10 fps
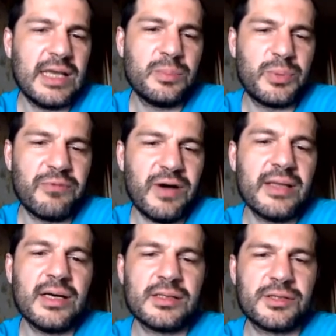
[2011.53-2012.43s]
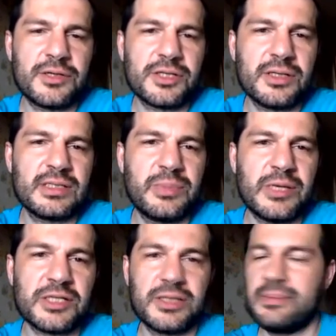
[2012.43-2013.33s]
and provide assertion
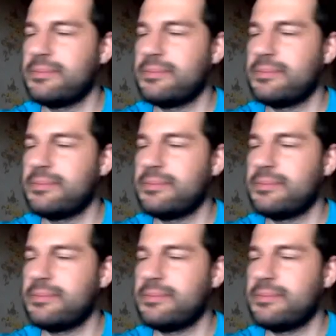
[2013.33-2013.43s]
expression.